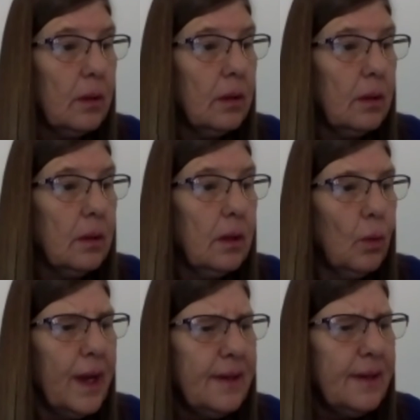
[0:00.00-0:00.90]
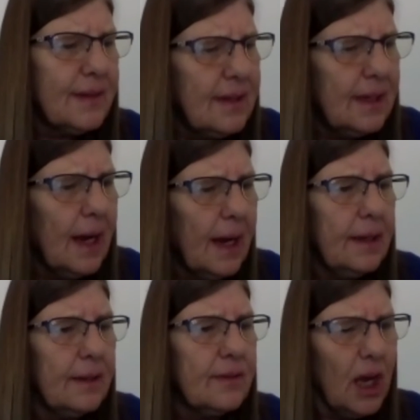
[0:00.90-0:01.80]
Winn-Dixie, I hissed,
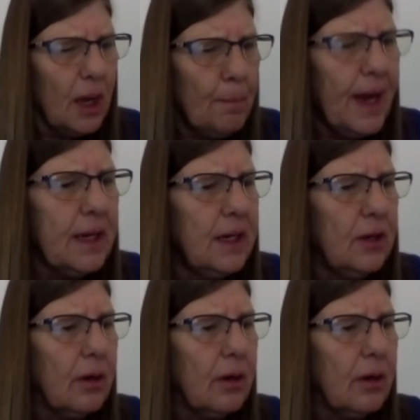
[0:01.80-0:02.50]
come back here.